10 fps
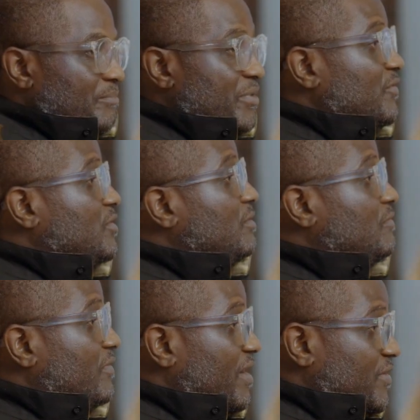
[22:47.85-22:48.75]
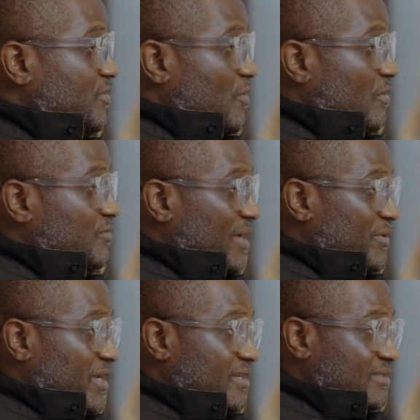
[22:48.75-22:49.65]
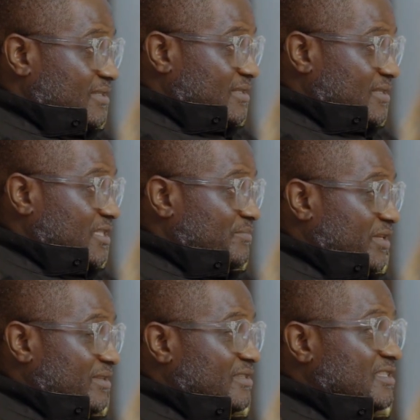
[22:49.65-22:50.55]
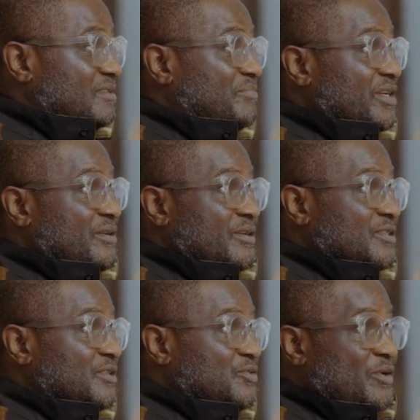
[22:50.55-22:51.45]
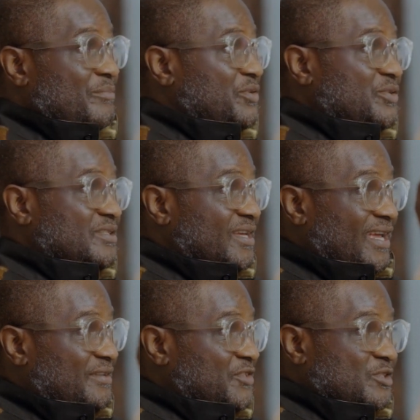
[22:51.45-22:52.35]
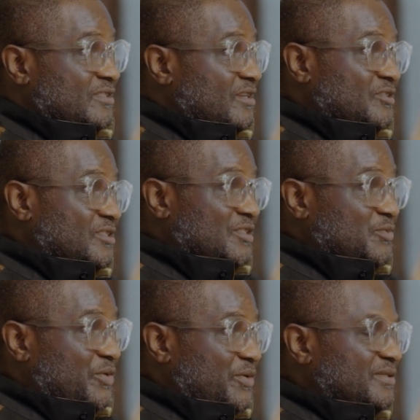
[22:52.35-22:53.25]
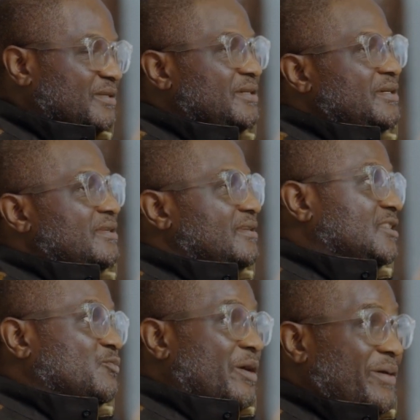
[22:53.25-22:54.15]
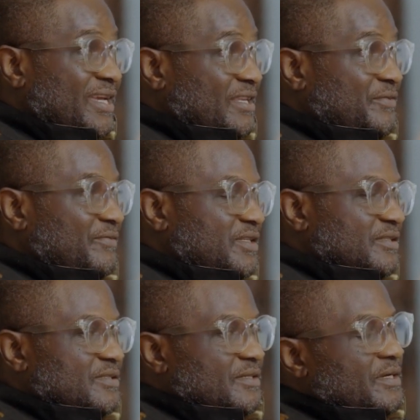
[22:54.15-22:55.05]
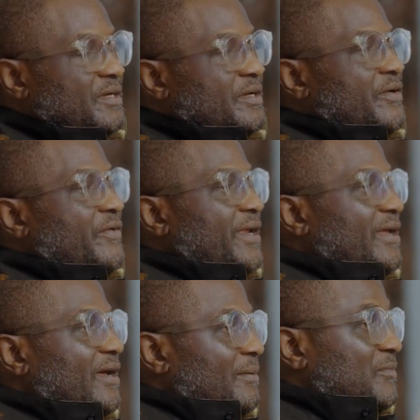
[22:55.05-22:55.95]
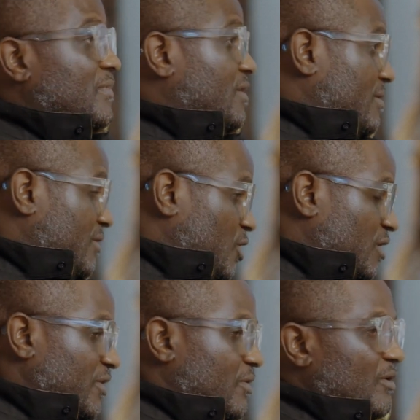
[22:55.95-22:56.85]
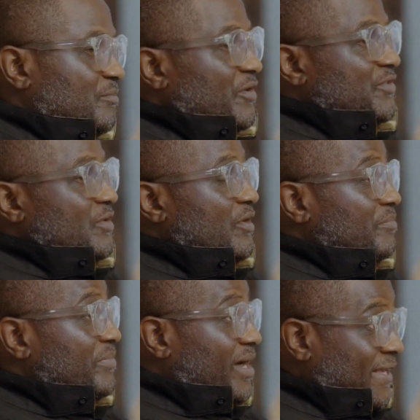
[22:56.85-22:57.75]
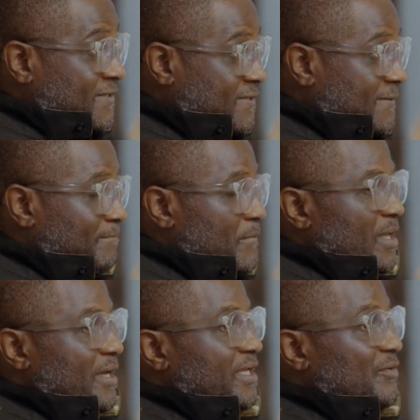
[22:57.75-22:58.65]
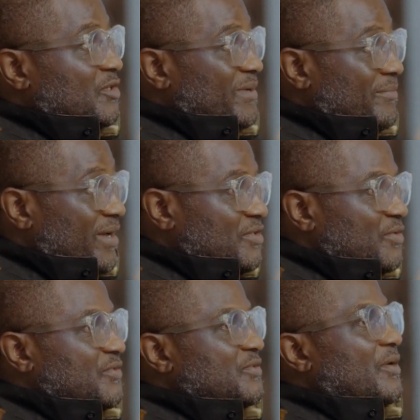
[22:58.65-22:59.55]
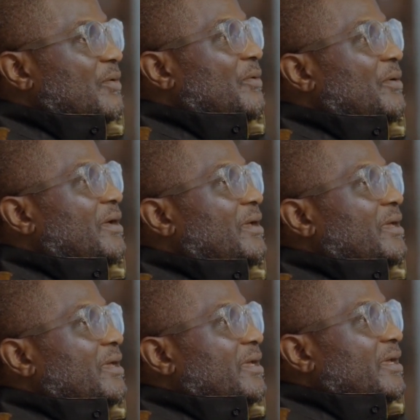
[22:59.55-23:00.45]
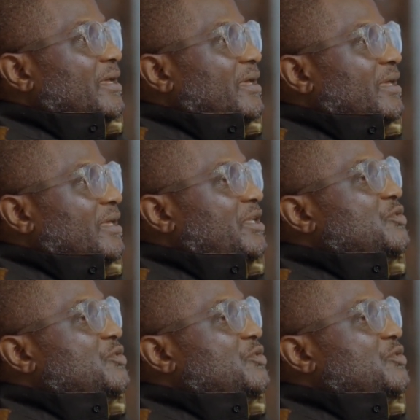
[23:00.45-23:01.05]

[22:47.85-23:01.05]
pivotal fathers of cybernetics as a discipline. This is the precursor to computing and artificial intelligence as we know it. This is way back in the 50s, right? A gentleman called Professor Gordon Pask, and he was my mentor. So he